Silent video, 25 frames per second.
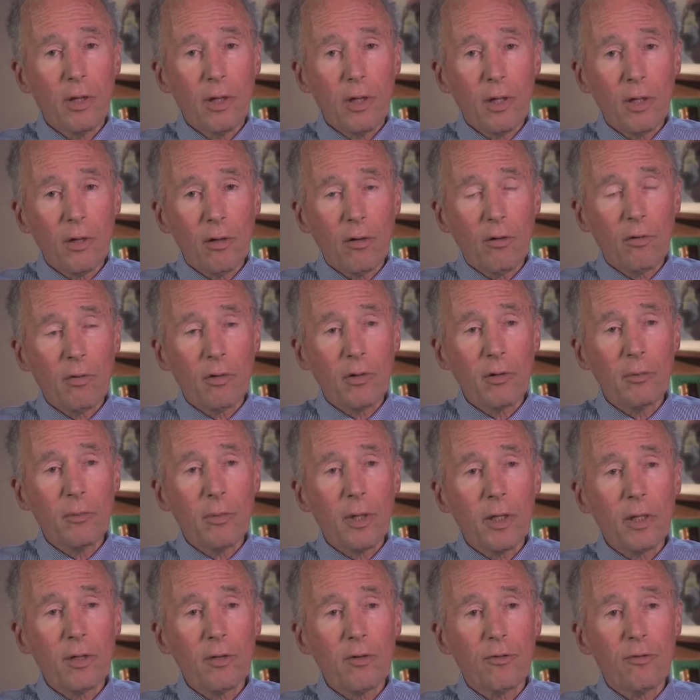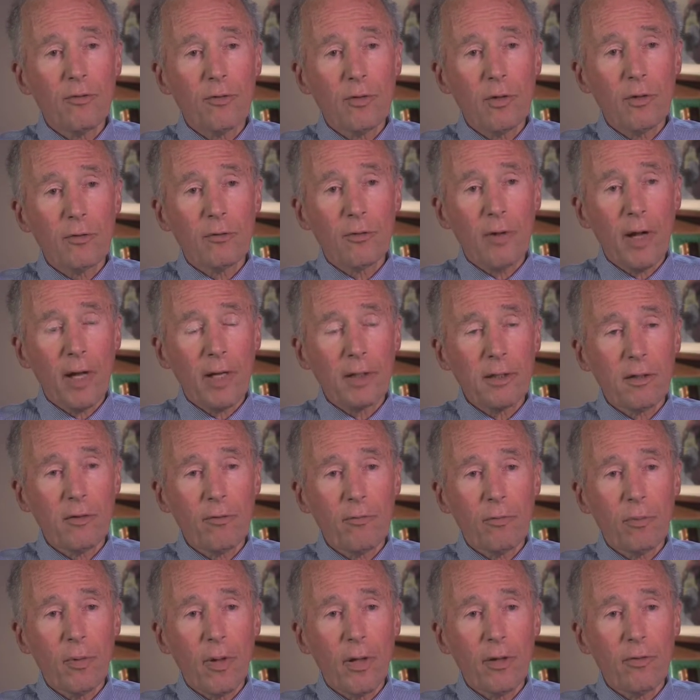in order to make this an
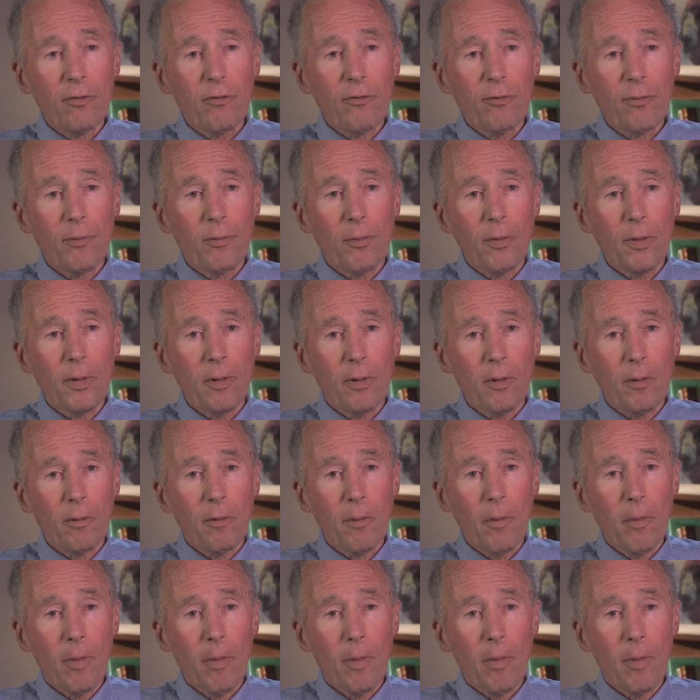attractive place for Bill.